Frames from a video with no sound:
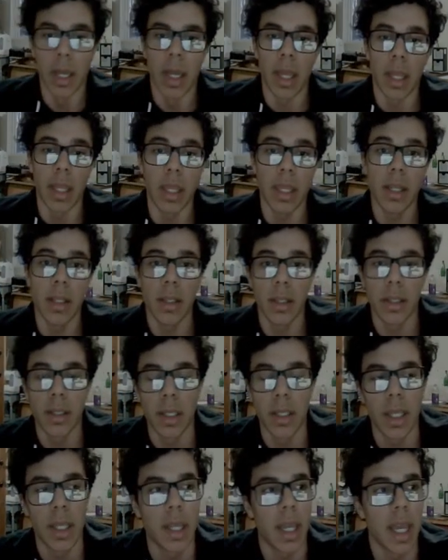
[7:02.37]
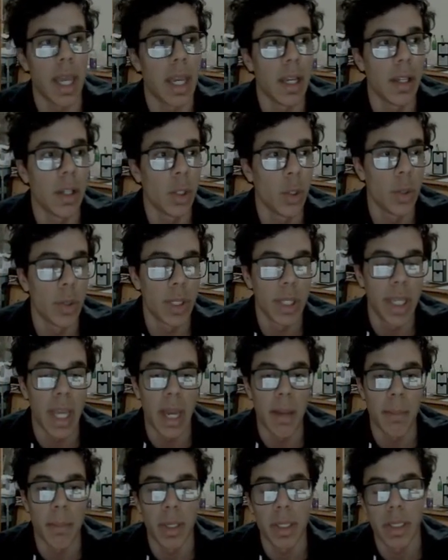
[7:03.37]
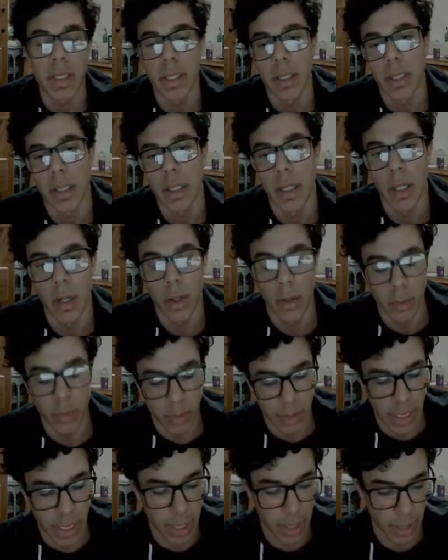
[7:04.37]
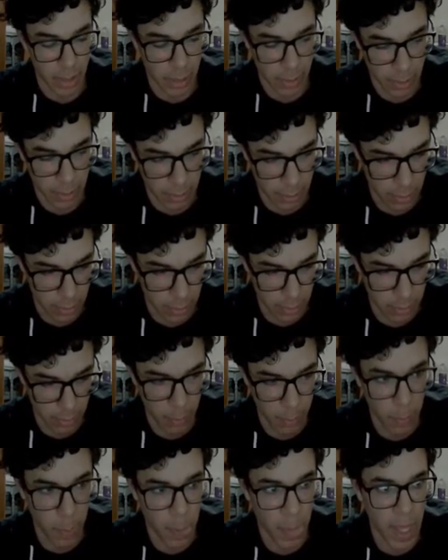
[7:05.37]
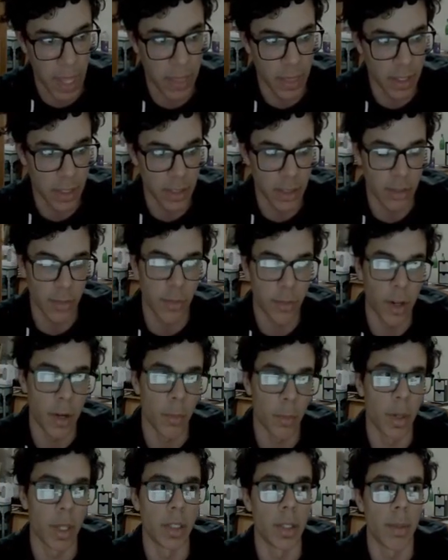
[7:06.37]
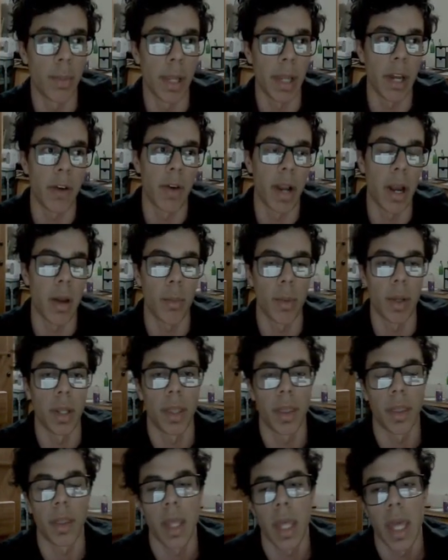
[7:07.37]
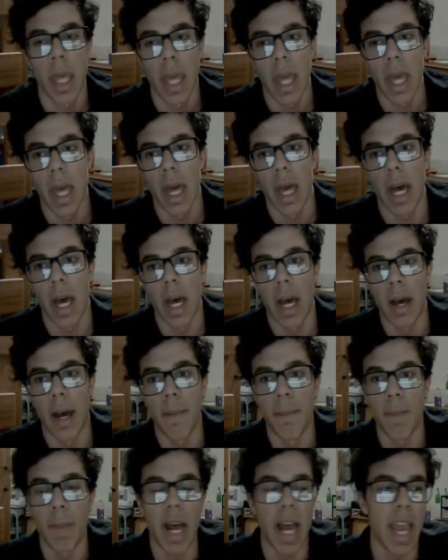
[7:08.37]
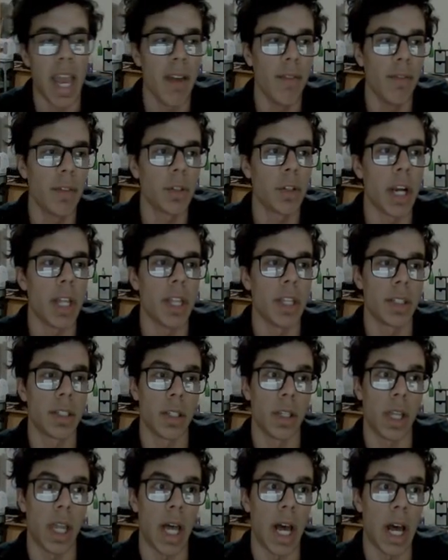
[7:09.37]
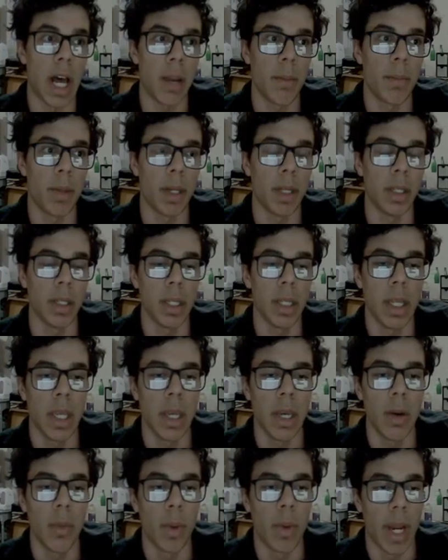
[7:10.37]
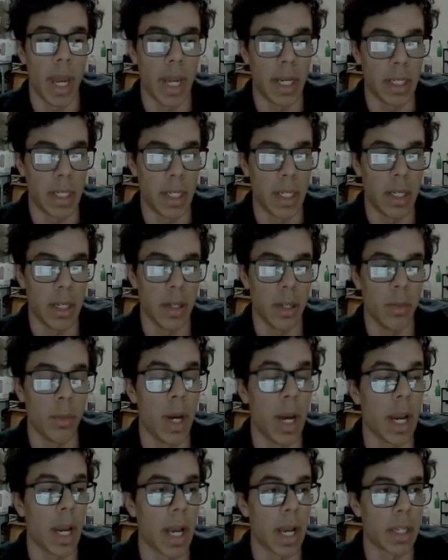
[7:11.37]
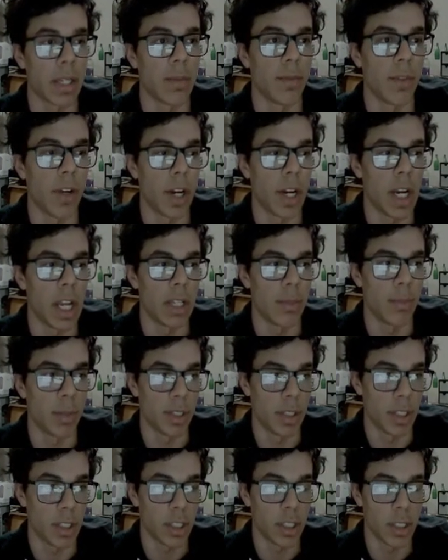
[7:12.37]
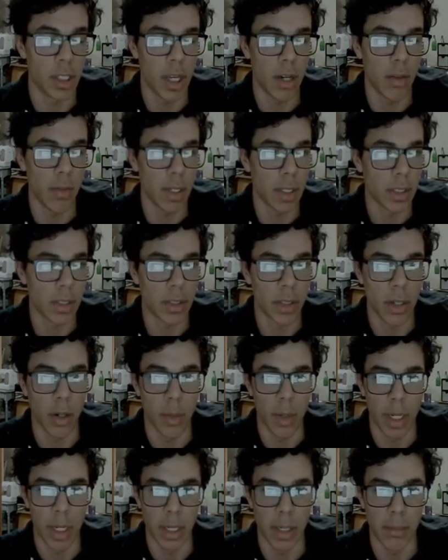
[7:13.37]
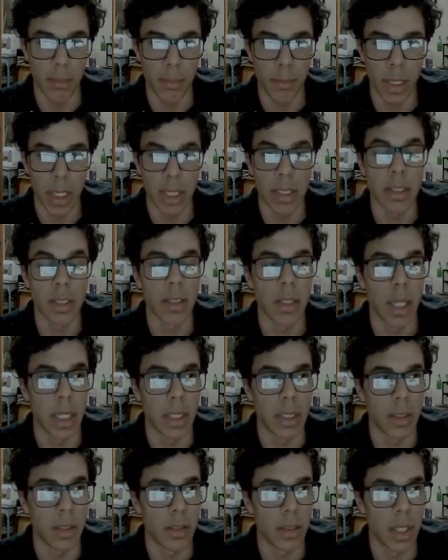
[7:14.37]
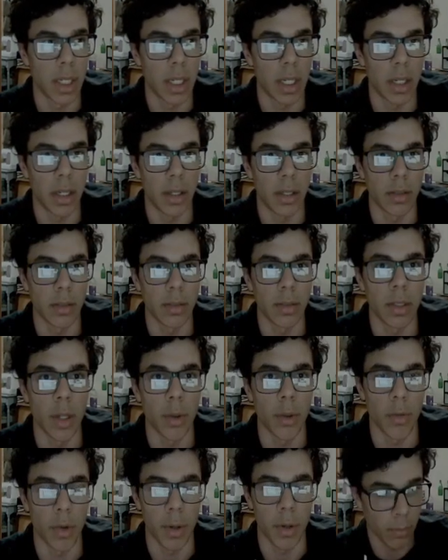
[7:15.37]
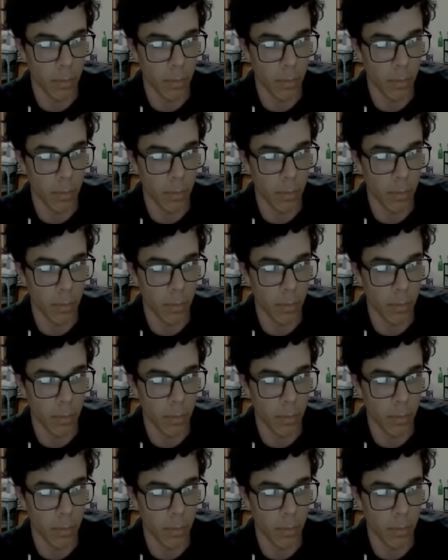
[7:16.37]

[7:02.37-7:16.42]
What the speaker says: Anglund Gambit goes like this. And this is a fun one to play around with. I haven't tried this a lot, but when I did, I got some very nice positions out of it. So let's go through it.